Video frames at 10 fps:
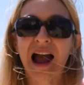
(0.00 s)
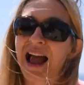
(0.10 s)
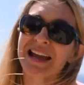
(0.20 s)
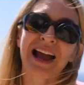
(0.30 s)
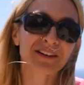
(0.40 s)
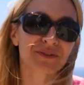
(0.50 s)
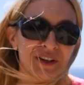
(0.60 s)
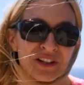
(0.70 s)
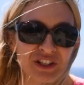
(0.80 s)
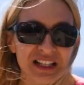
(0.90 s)
I had
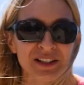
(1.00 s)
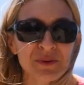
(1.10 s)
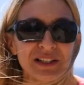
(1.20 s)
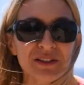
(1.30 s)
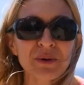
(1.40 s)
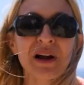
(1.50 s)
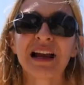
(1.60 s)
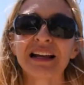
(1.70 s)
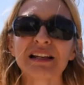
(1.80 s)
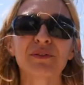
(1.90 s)
fun chatting with you.
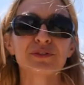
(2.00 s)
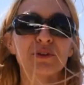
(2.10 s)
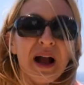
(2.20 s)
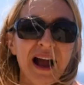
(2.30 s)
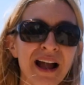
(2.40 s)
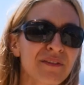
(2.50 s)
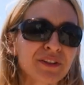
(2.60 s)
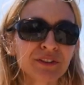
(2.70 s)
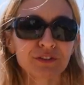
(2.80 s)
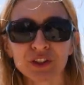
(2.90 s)
If you
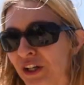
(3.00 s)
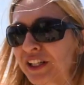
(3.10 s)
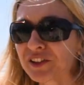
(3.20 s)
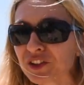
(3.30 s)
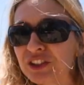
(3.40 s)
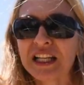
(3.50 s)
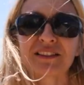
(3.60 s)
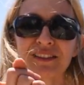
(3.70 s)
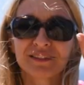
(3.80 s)
haven't done it yet,